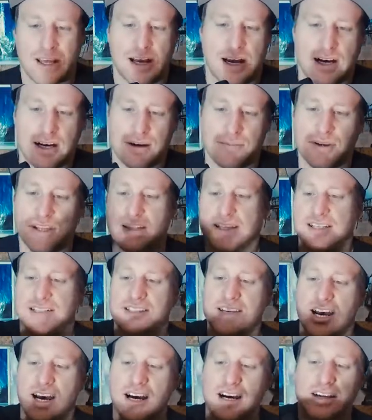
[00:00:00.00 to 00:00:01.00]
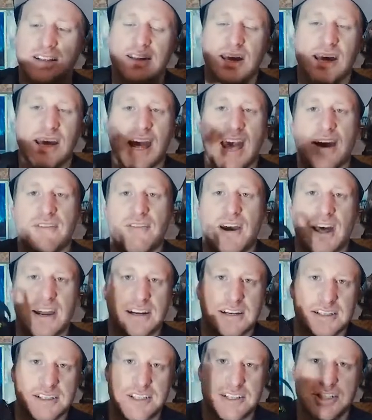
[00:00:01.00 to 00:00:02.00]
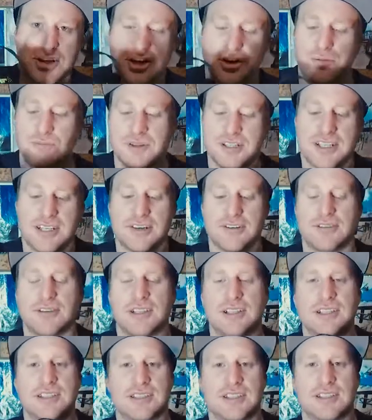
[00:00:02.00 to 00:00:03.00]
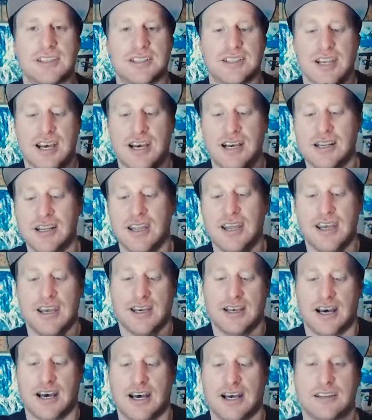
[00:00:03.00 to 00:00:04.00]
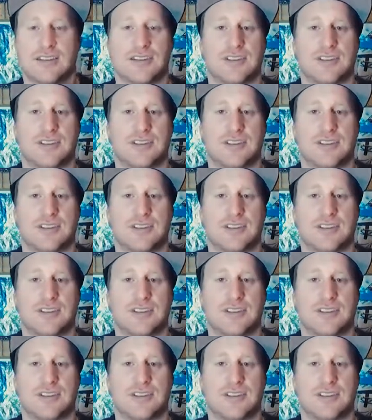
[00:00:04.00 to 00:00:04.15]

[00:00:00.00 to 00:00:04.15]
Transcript: Um, in the tongue, they have added a gel material into the tongue uh,